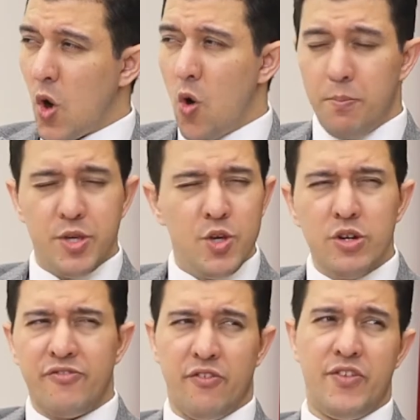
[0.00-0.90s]
or
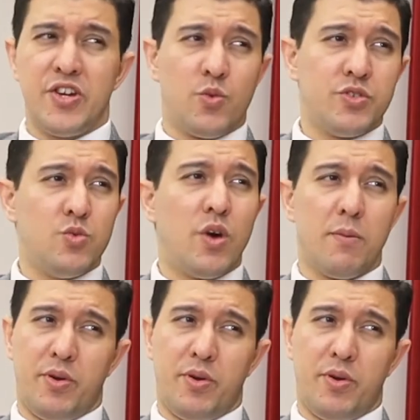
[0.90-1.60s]
beautiful visuals you want